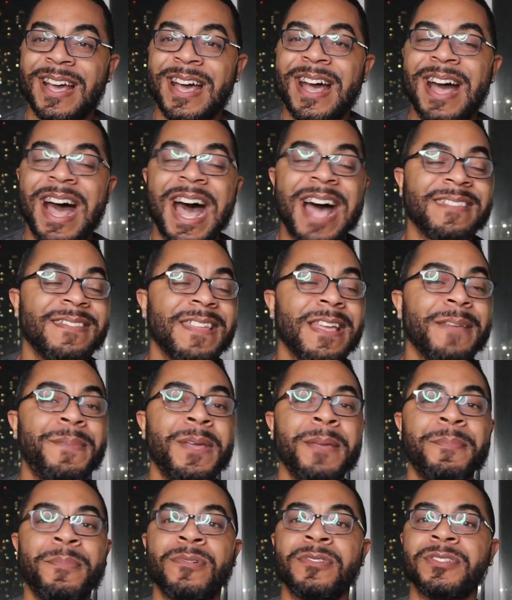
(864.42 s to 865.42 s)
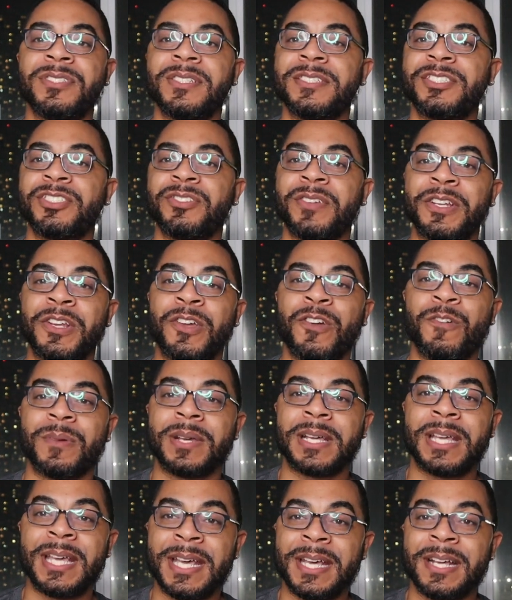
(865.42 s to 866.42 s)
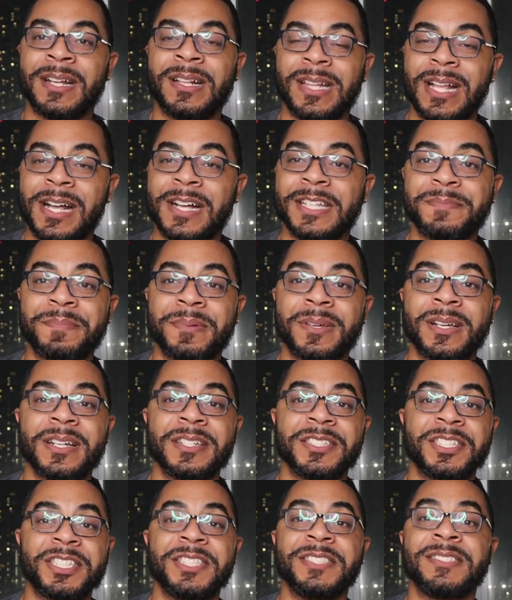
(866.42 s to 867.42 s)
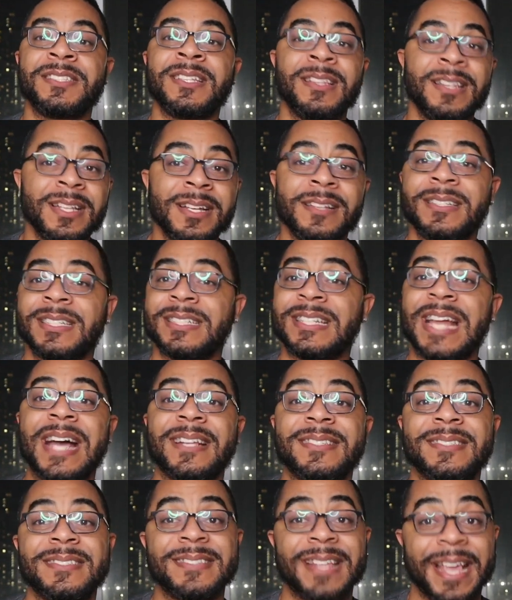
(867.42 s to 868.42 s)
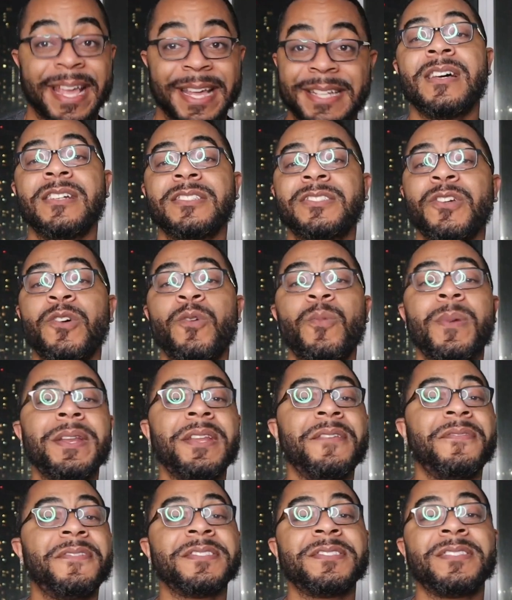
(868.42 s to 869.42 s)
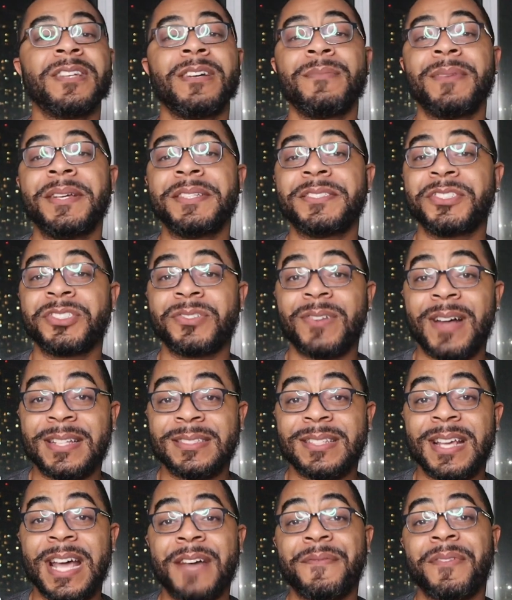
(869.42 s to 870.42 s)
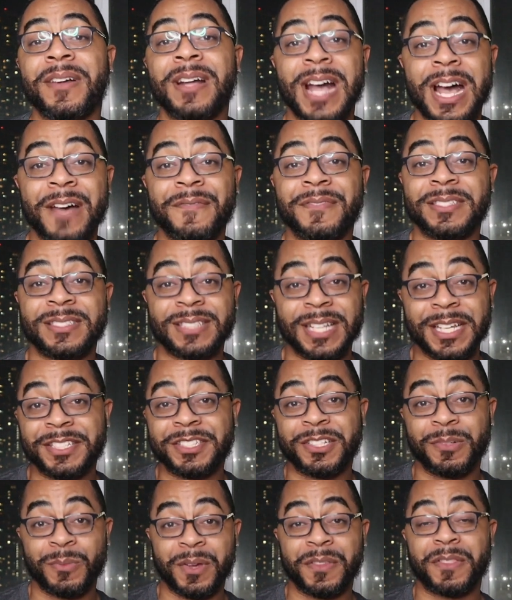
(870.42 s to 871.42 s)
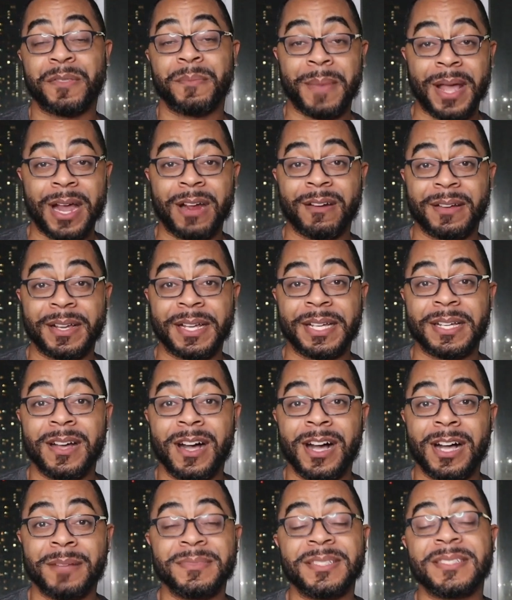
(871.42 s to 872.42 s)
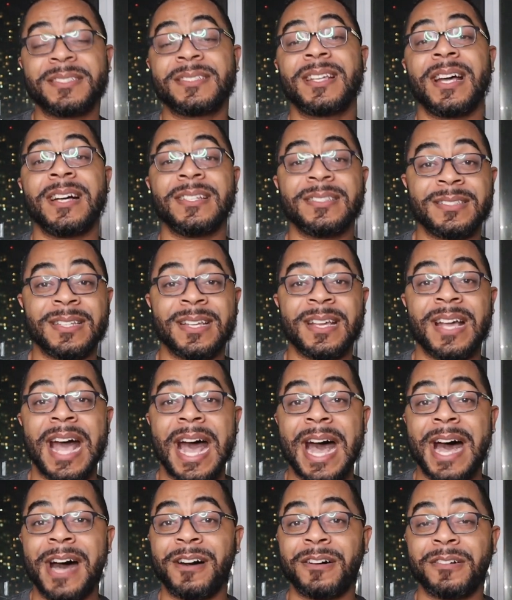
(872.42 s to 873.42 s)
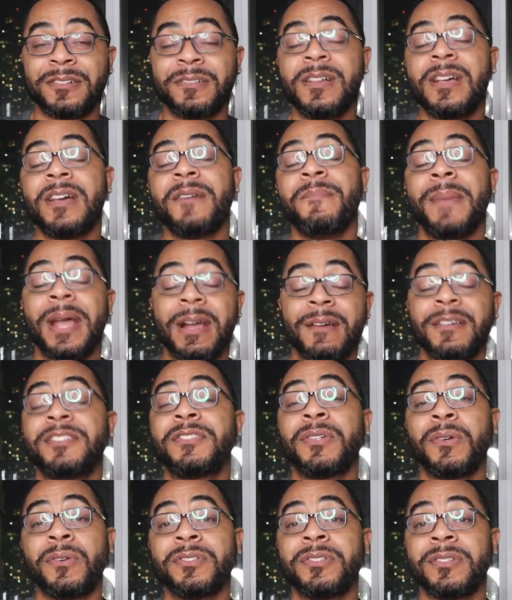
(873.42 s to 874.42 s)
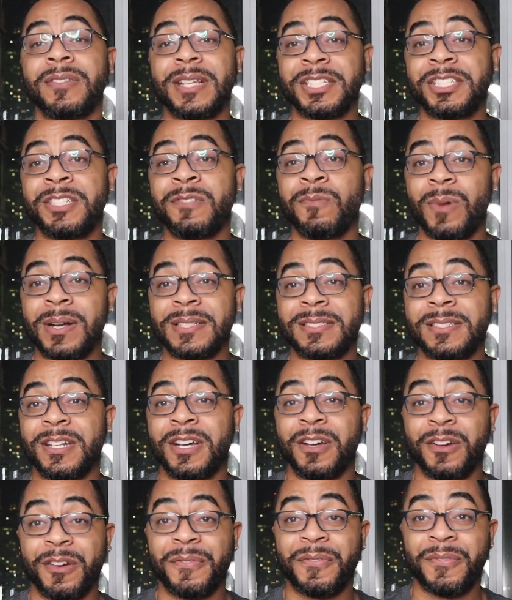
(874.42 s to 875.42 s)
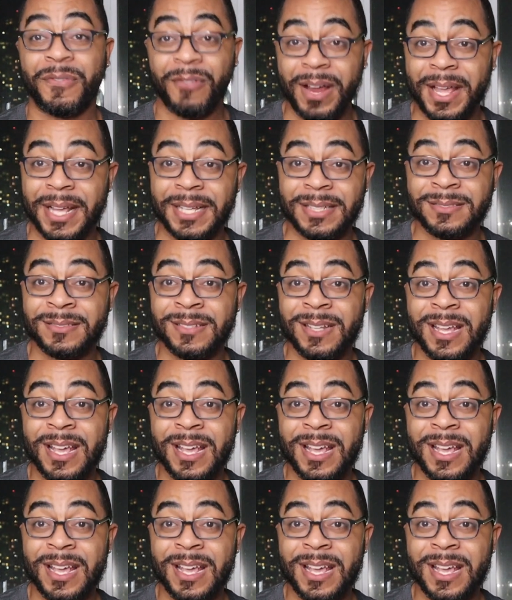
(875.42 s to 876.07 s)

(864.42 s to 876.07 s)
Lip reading: I think people are just treating her with kid gloves because she's clearly not sane. So Whitney, for some reason, tries to have a conversation with Mary, discussing how Mary told her that she wasn't her friend